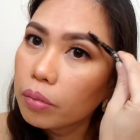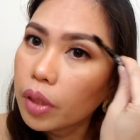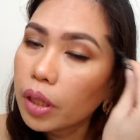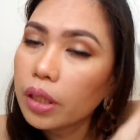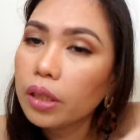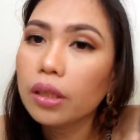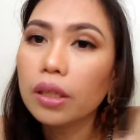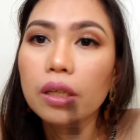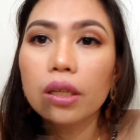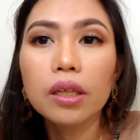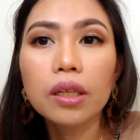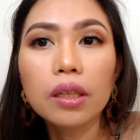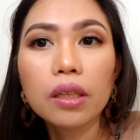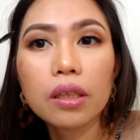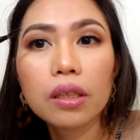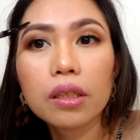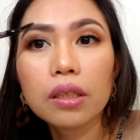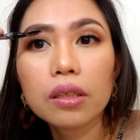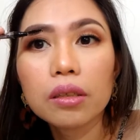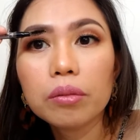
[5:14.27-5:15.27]
And
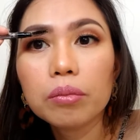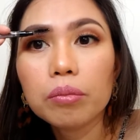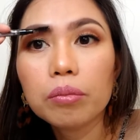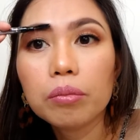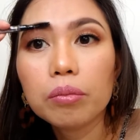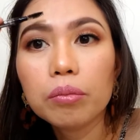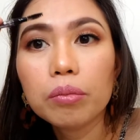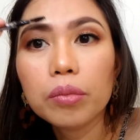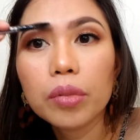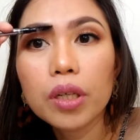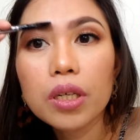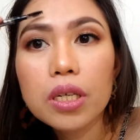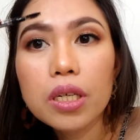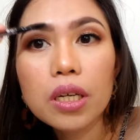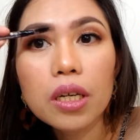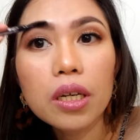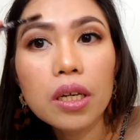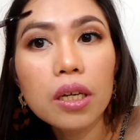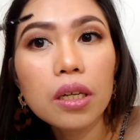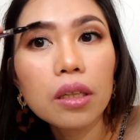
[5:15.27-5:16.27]
it, push
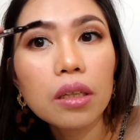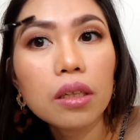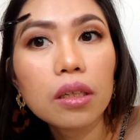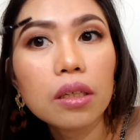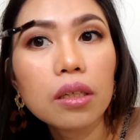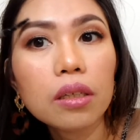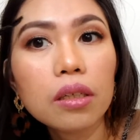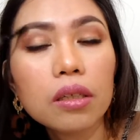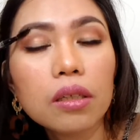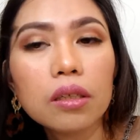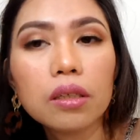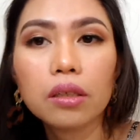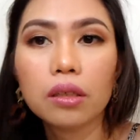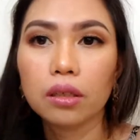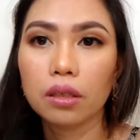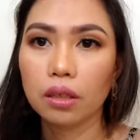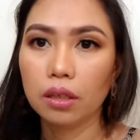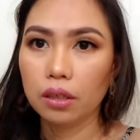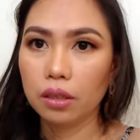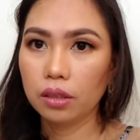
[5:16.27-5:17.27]
it.
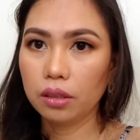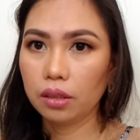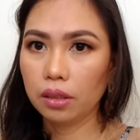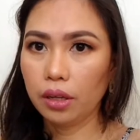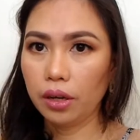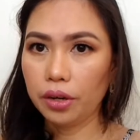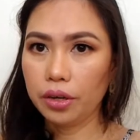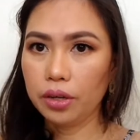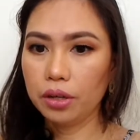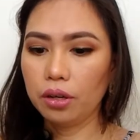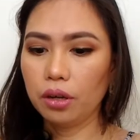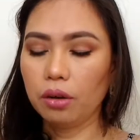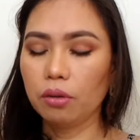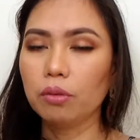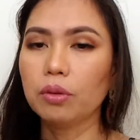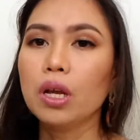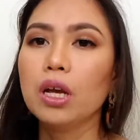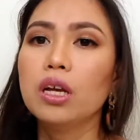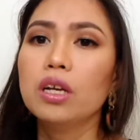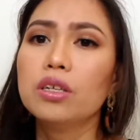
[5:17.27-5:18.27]
There you go.
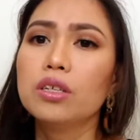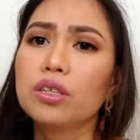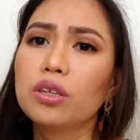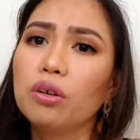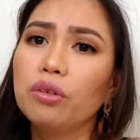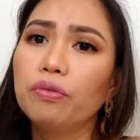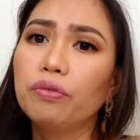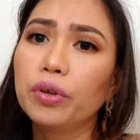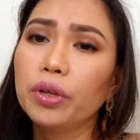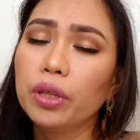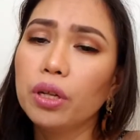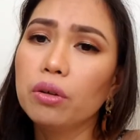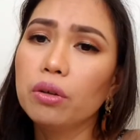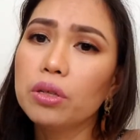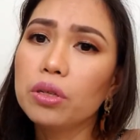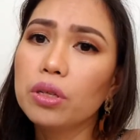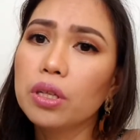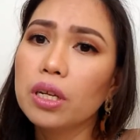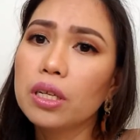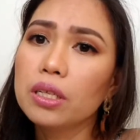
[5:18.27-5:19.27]
So for
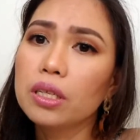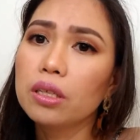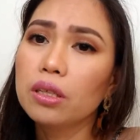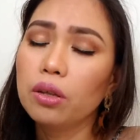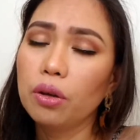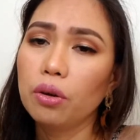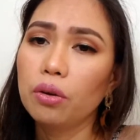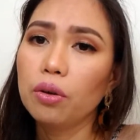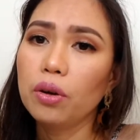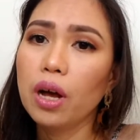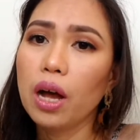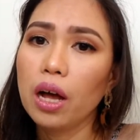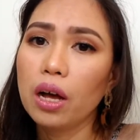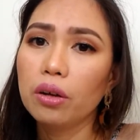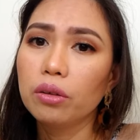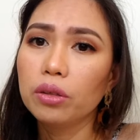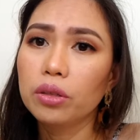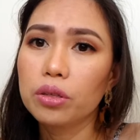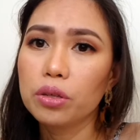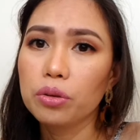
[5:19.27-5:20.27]
those who doesn't know
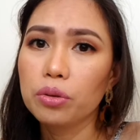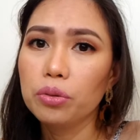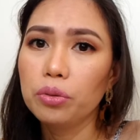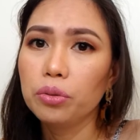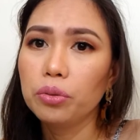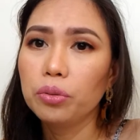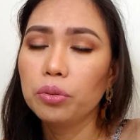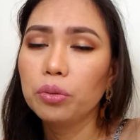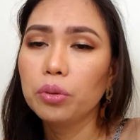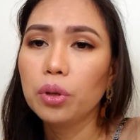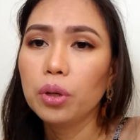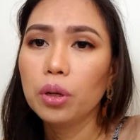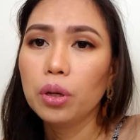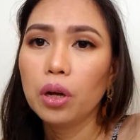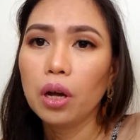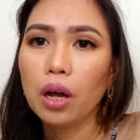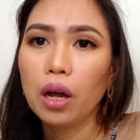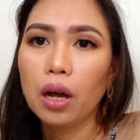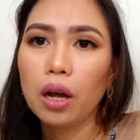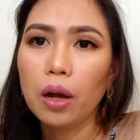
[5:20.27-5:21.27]
how to
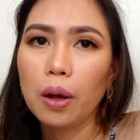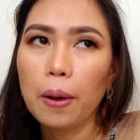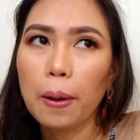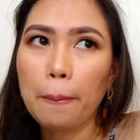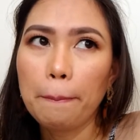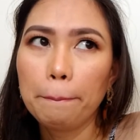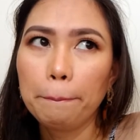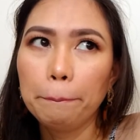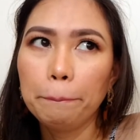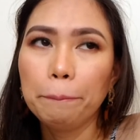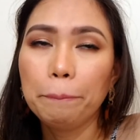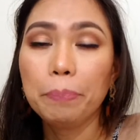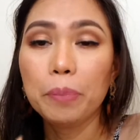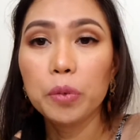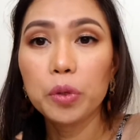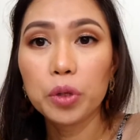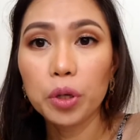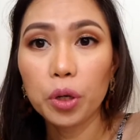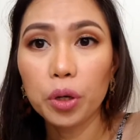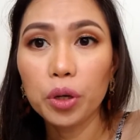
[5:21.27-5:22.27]

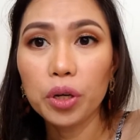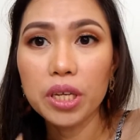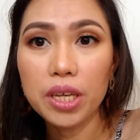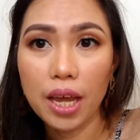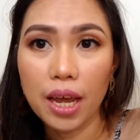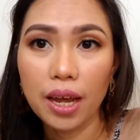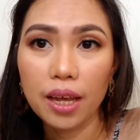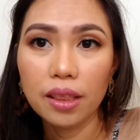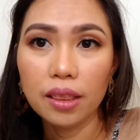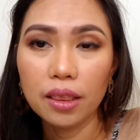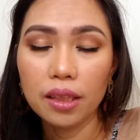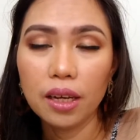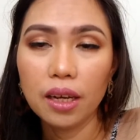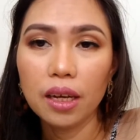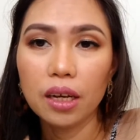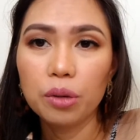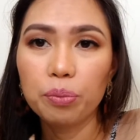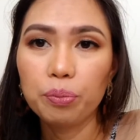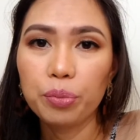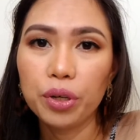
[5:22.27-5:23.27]
draw yet
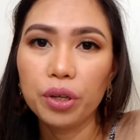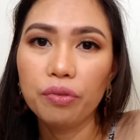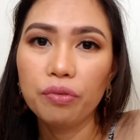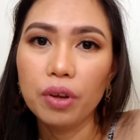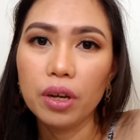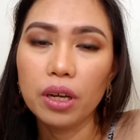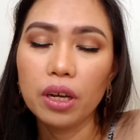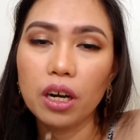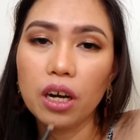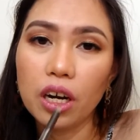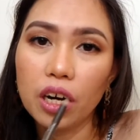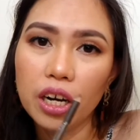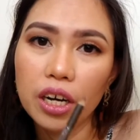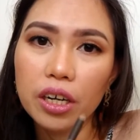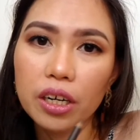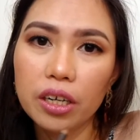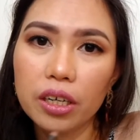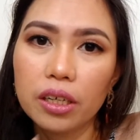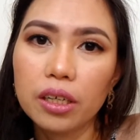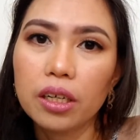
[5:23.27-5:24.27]
a perfect arc,
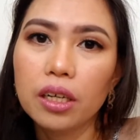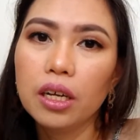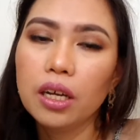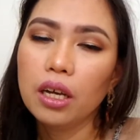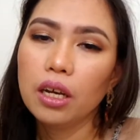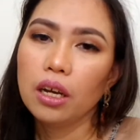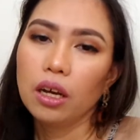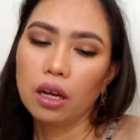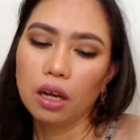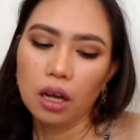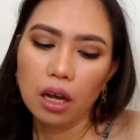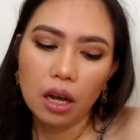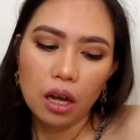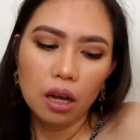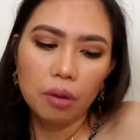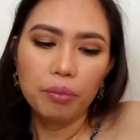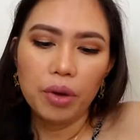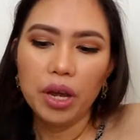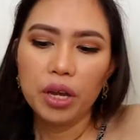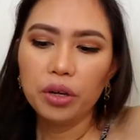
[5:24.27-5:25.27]

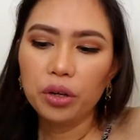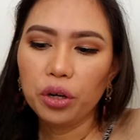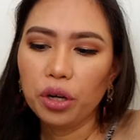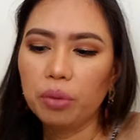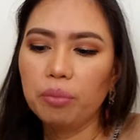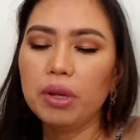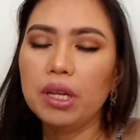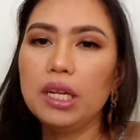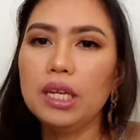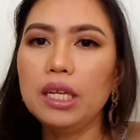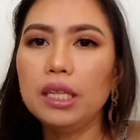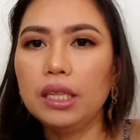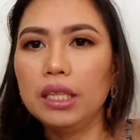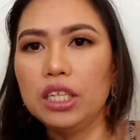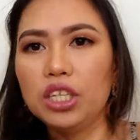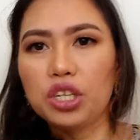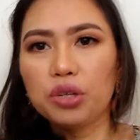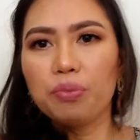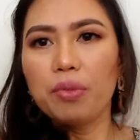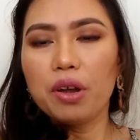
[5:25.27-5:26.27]
I normally
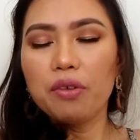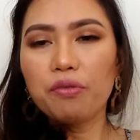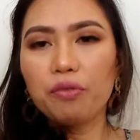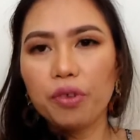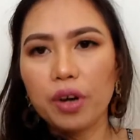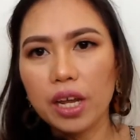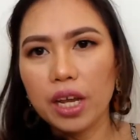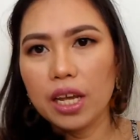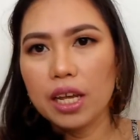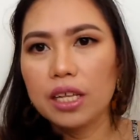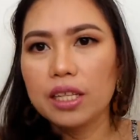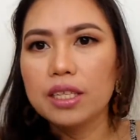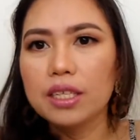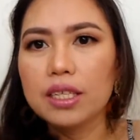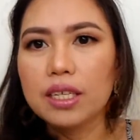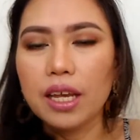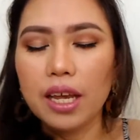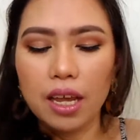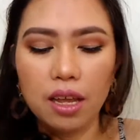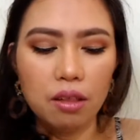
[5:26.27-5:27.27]
teach my
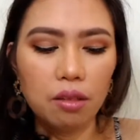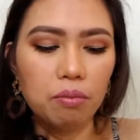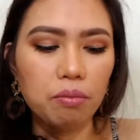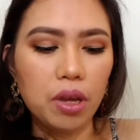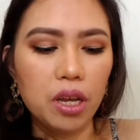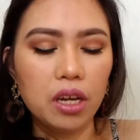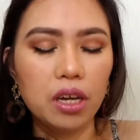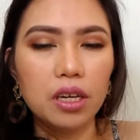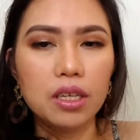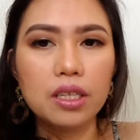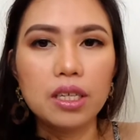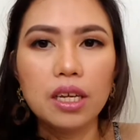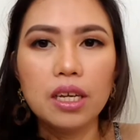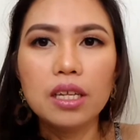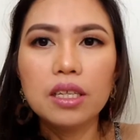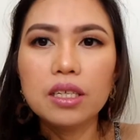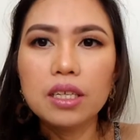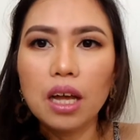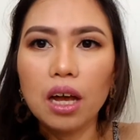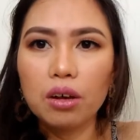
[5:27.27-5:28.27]
friends and my
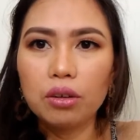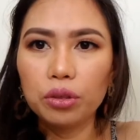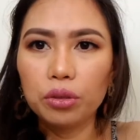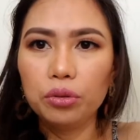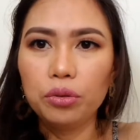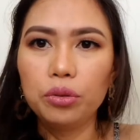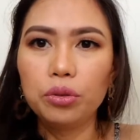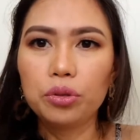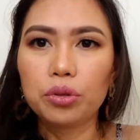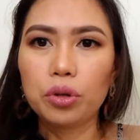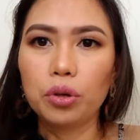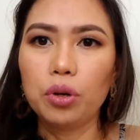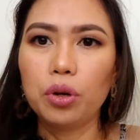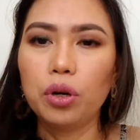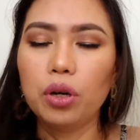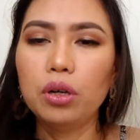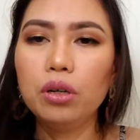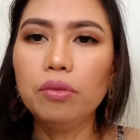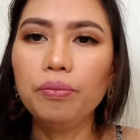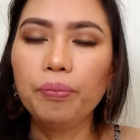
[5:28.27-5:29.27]
cousins how to draw.